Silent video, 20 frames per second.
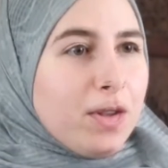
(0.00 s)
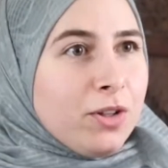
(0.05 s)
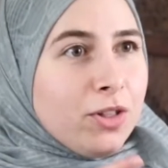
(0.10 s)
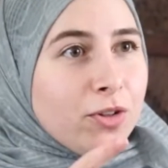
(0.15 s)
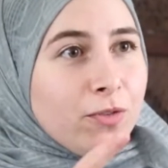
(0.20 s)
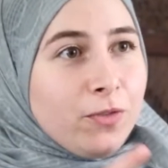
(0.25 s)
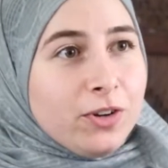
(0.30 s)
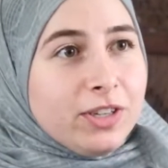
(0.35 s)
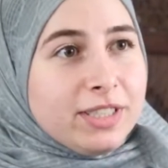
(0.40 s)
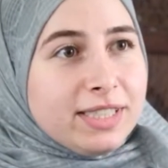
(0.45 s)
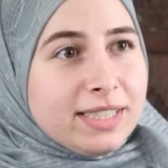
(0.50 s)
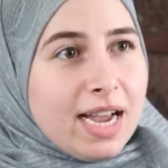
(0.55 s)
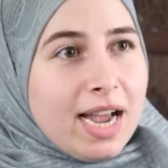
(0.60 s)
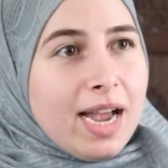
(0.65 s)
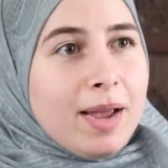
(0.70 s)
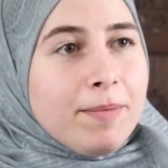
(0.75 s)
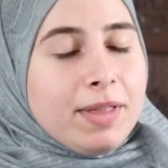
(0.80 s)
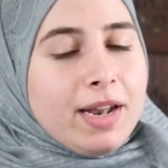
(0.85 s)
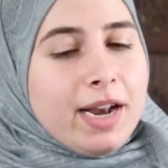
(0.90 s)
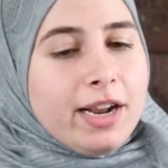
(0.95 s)
The first
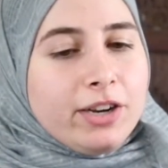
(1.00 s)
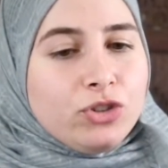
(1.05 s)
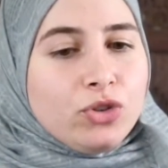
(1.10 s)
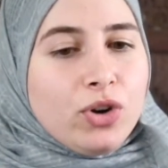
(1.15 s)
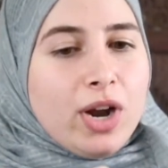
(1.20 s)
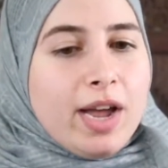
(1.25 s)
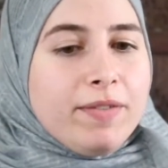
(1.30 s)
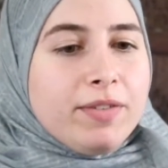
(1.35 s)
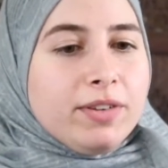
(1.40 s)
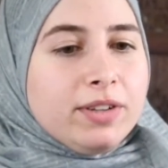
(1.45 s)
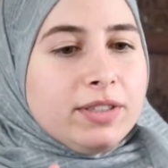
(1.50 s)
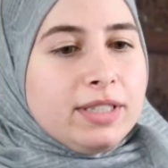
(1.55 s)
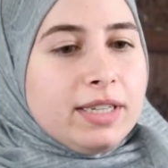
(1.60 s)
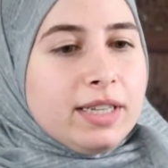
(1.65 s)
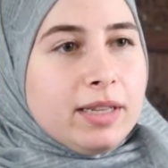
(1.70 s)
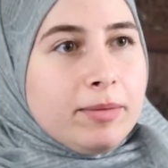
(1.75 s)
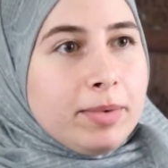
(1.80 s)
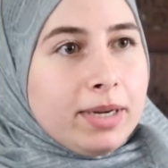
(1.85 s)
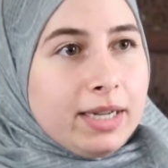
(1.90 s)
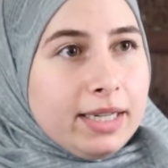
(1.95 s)
time that I traveled to
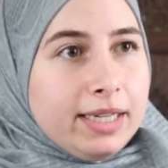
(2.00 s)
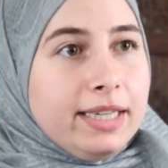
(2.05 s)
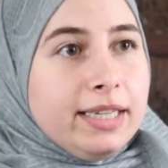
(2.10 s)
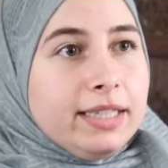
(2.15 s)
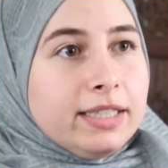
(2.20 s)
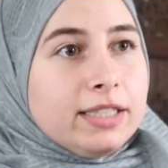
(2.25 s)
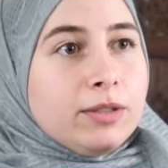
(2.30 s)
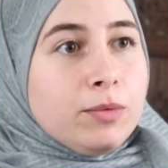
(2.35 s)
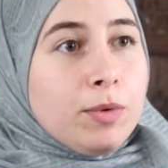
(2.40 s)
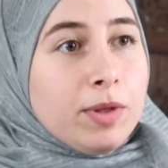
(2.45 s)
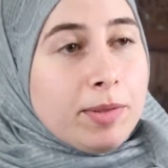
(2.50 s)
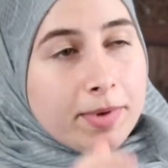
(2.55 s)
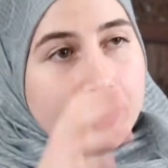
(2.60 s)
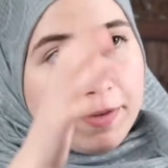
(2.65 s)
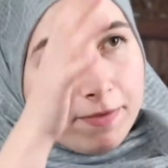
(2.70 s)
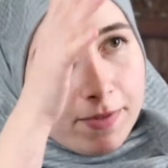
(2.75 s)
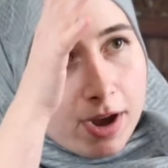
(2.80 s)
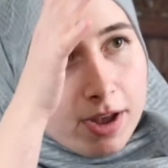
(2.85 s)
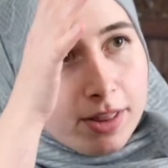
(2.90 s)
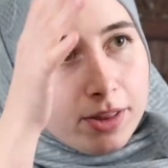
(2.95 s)
the Middle East with my
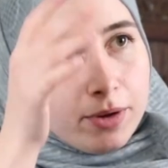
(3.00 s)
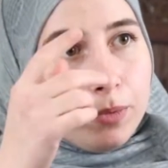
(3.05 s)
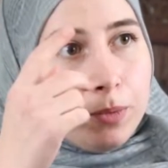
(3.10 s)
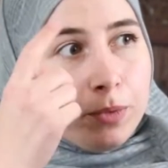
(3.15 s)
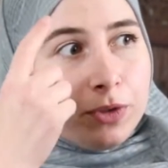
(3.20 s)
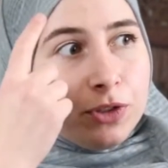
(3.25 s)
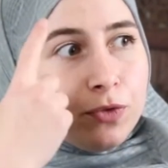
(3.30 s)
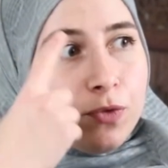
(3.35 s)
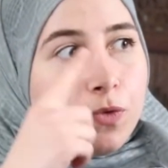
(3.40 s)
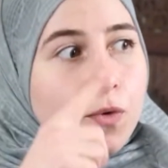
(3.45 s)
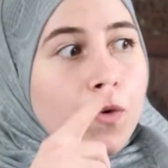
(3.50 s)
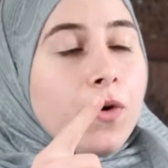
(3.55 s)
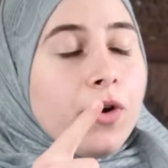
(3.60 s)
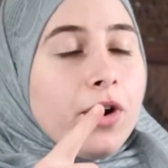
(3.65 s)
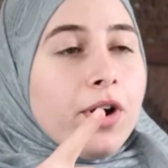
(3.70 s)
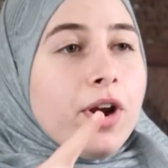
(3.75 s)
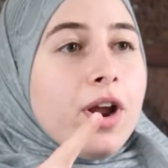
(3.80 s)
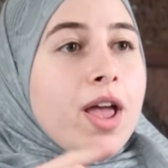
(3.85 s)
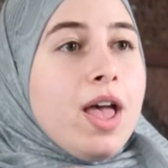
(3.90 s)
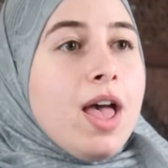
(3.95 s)
father was
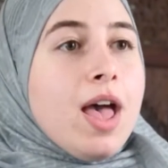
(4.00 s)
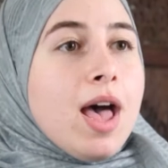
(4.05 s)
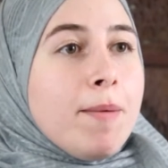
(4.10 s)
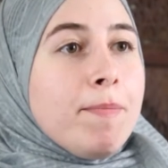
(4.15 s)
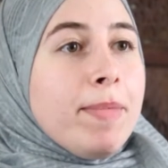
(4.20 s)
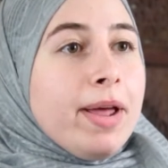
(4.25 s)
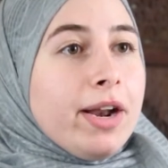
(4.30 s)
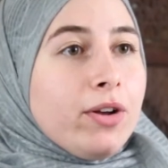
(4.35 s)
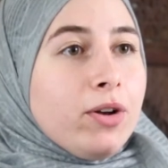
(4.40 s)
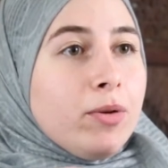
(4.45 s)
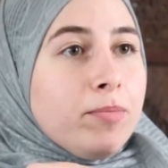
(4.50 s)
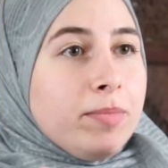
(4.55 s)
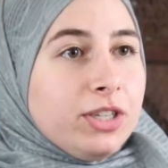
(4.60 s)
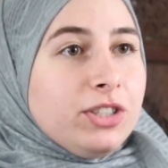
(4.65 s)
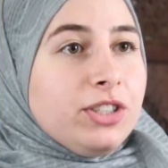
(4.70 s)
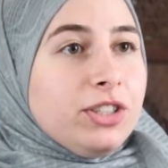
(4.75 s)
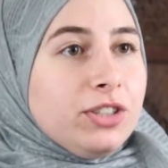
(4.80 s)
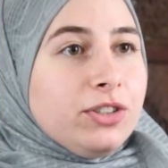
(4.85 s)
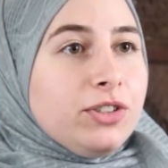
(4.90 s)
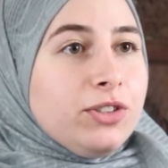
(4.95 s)
for a medical
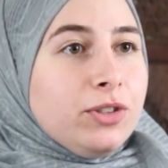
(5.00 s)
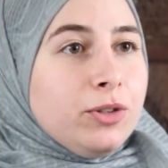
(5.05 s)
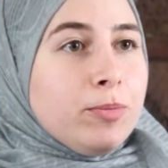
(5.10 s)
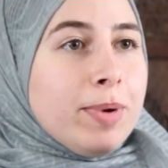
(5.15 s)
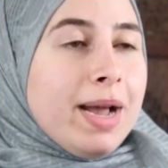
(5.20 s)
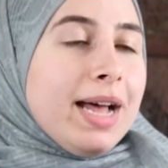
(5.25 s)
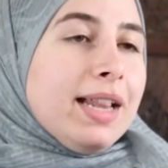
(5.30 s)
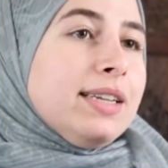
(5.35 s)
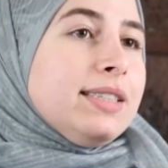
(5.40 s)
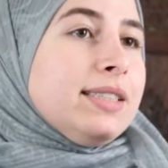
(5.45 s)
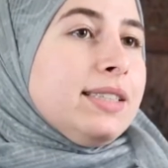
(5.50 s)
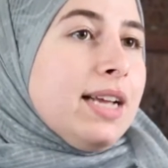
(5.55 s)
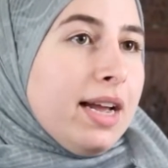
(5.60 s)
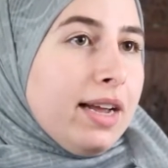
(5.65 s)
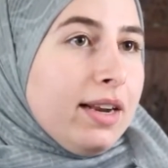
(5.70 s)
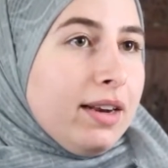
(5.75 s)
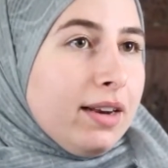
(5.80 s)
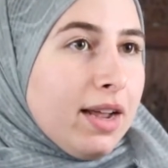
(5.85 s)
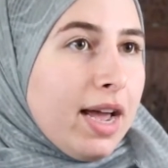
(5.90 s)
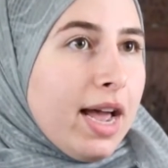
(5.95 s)
mission to
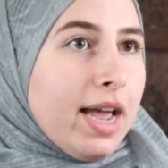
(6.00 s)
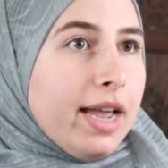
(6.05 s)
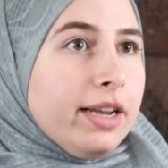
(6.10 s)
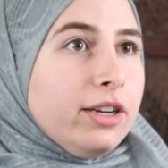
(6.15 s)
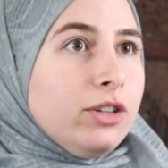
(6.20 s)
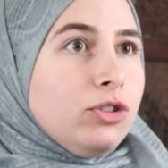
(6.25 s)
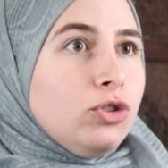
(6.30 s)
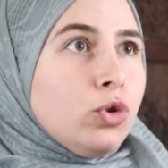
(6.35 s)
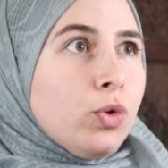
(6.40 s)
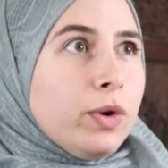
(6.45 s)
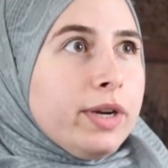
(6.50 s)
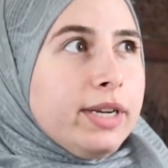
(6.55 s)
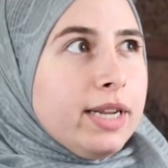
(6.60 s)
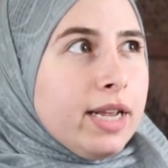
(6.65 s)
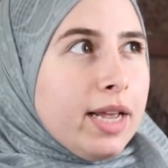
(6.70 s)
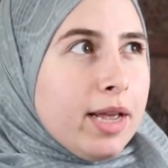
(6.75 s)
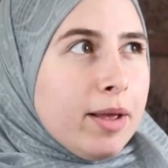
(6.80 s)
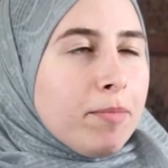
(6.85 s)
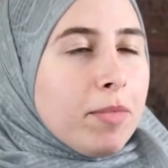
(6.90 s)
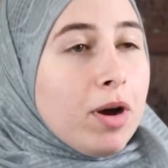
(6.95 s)
Palestine. I joined
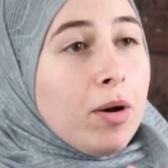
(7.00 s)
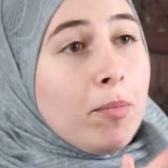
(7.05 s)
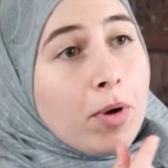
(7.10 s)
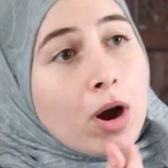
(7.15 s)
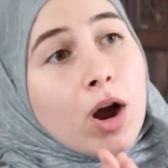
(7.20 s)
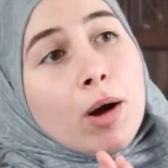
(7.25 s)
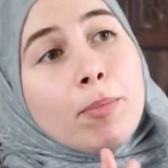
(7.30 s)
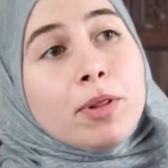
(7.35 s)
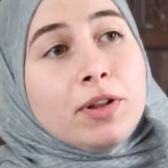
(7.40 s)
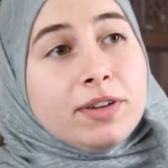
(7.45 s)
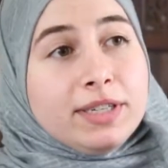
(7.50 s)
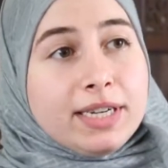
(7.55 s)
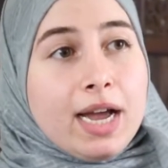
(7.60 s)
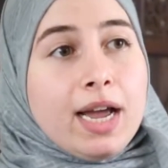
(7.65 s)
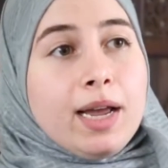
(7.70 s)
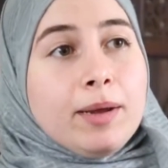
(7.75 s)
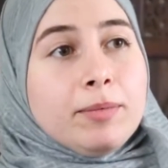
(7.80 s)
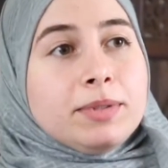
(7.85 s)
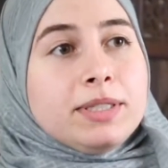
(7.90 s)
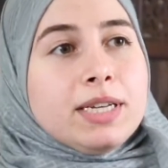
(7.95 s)
him a couple of
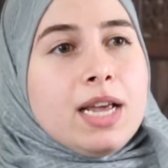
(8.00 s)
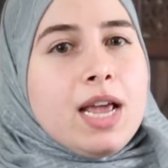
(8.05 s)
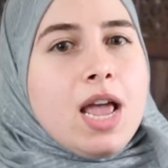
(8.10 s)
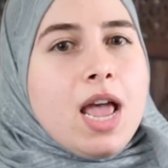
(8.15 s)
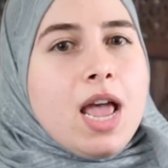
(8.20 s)
times,